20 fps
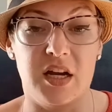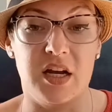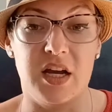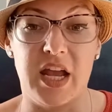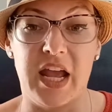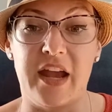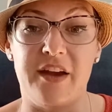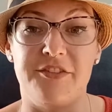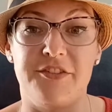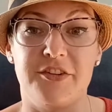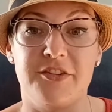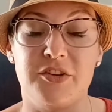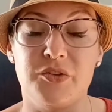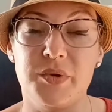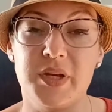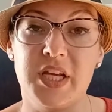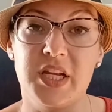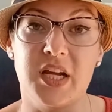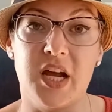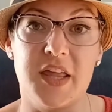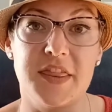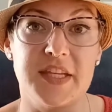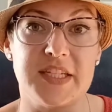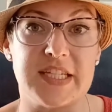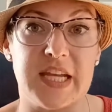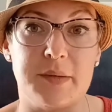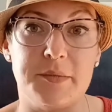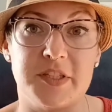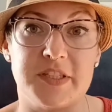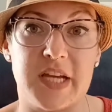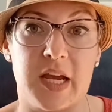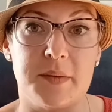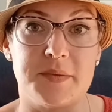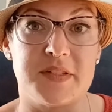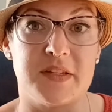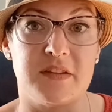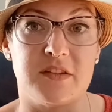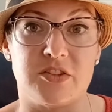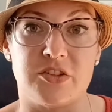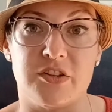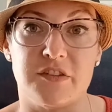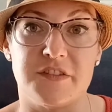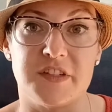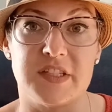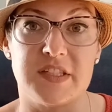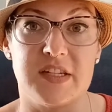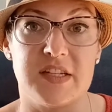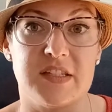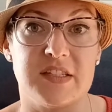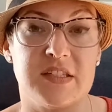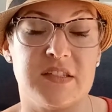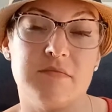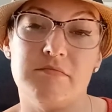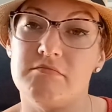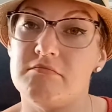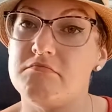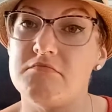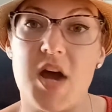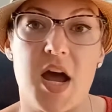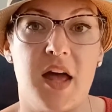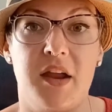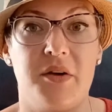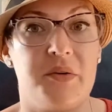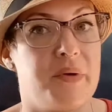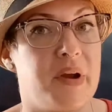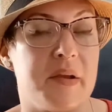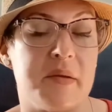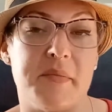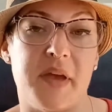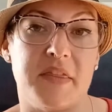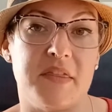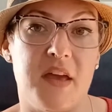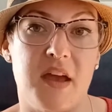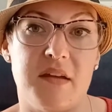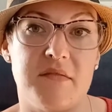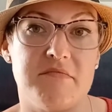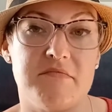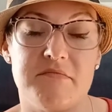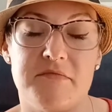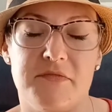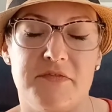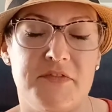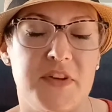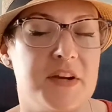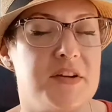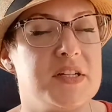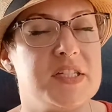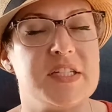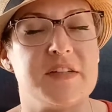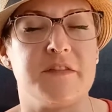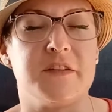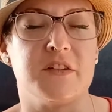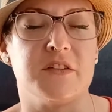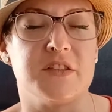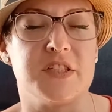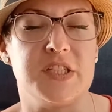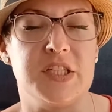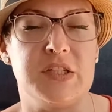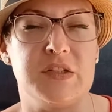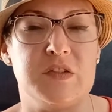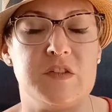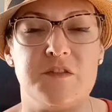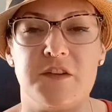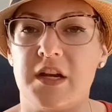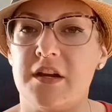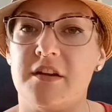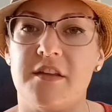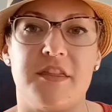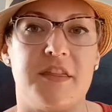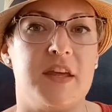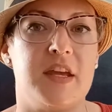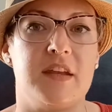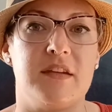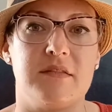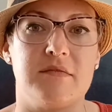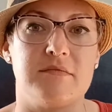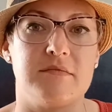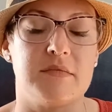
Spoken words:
after doing it on the tabletops and the surfaces, I don't recommend that. Very difficult to use, very thin.